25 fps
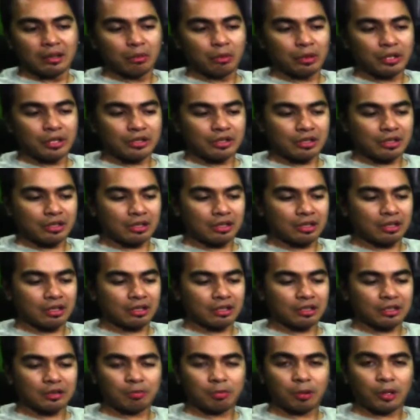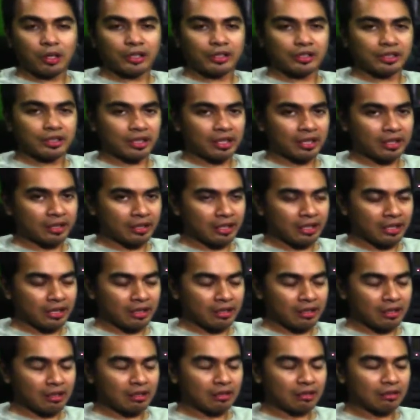which sparks an
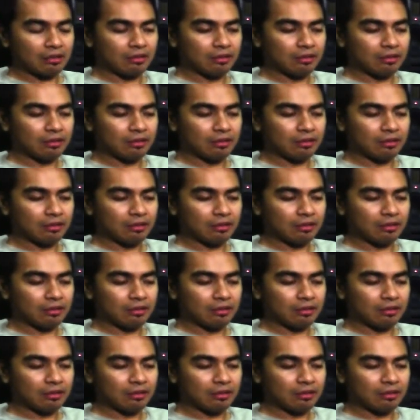idea,